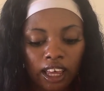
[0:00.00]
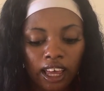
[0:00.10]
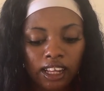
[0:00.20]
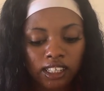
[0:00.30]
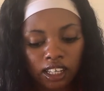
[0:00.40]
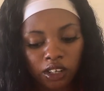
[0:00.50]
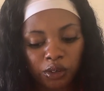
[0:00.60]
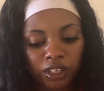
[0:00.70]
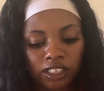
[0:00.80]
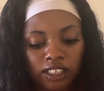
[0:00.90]
and
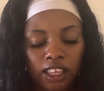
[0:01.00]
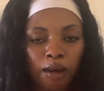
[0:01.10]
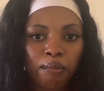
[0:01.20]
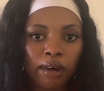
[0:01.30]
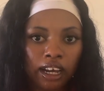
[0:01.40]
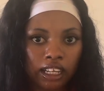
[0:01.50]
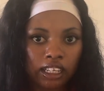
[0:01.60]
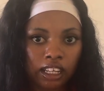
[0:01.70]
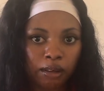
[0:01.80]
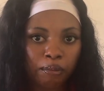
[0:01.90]
increase their
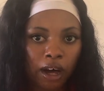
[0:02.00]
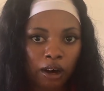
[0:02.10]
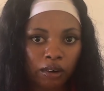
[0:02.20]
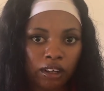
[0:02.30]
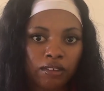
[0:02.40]
bargaining power.